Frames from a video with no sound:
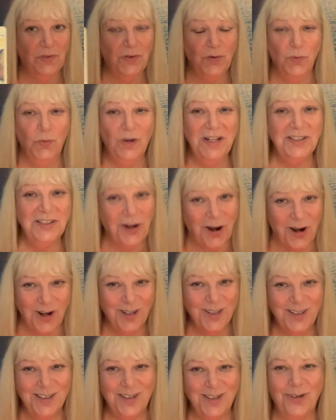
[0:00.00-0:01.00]
wish
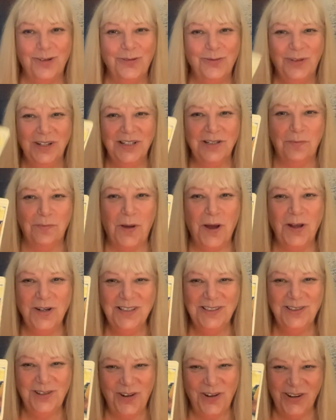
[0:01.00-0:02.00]
card. So wish upon a
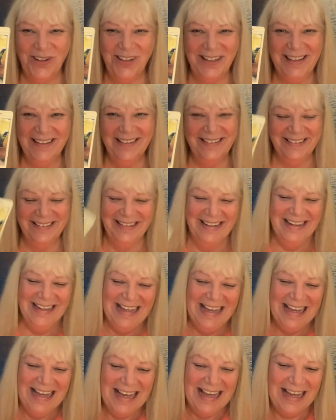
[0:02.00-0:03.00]
star here.
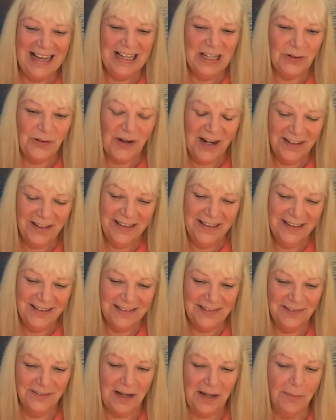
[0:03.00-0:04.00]

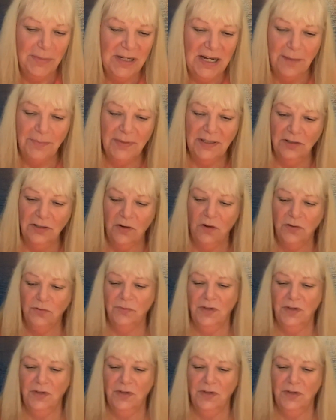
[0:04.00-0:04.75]
Aquarius, you're coming up in your own